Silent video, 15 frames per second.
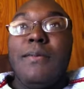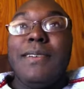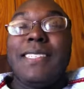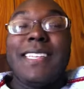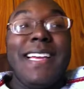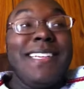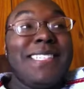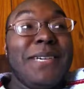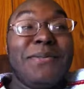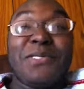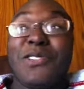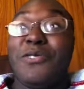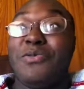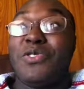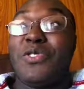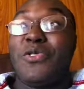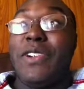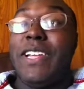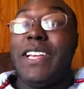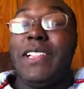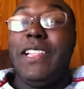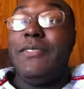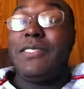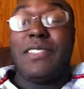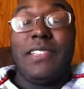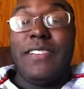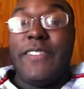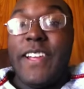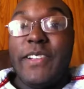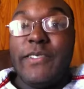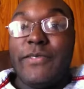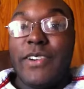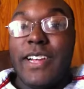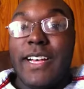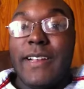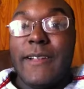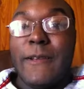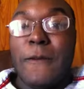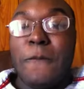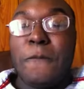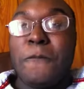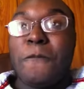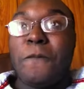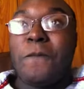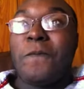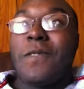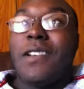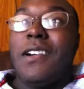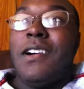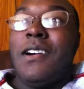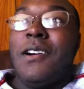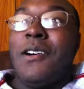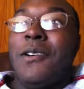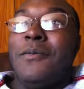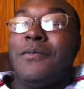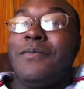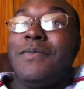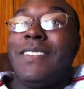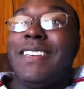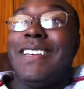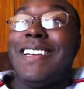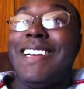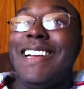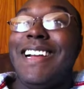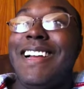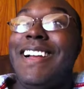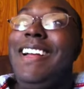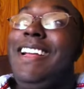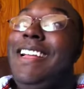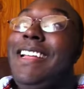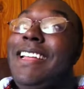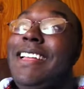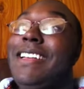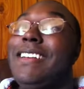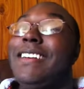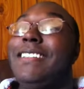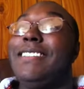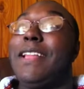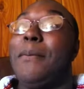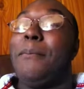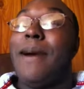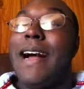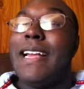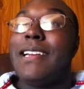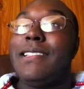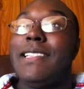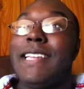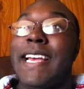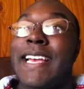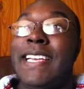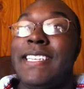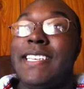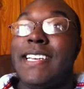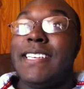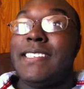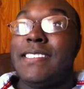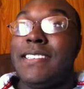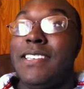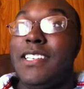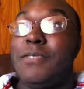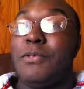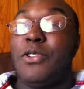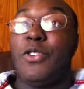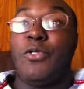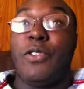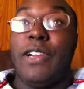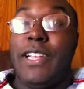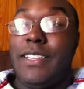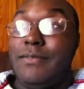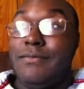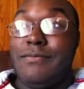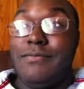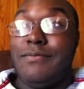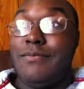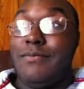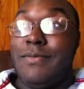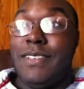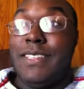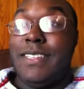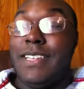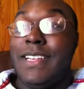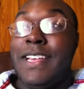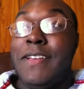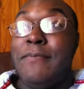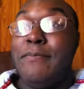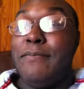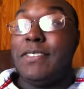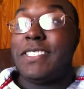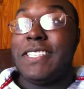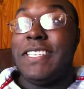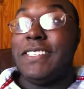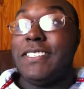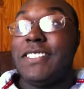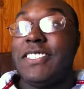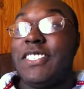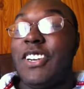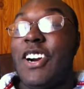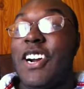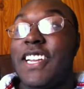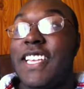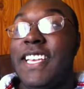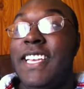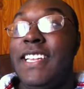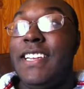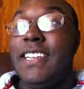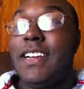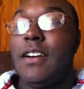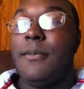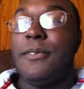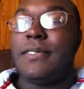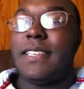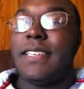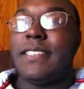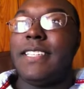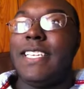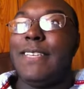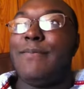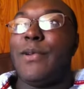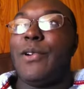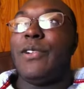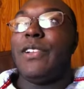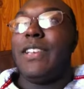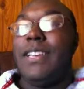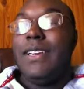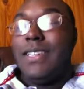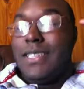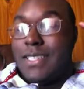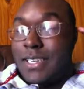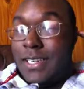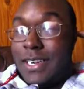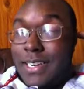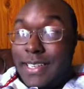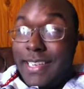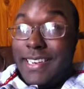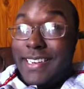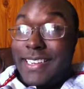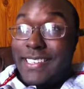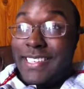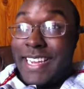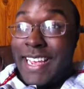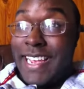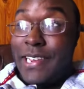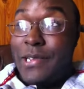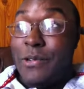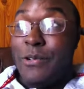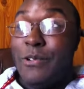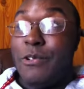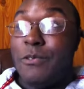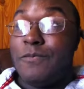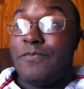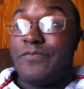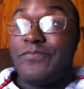but today's episode was great. It was cliffhanger Friday. Um, the Michael and AJ scenes were great him, Sean Kanan almost said Steve Burton. Sean Kanan and Chad Duell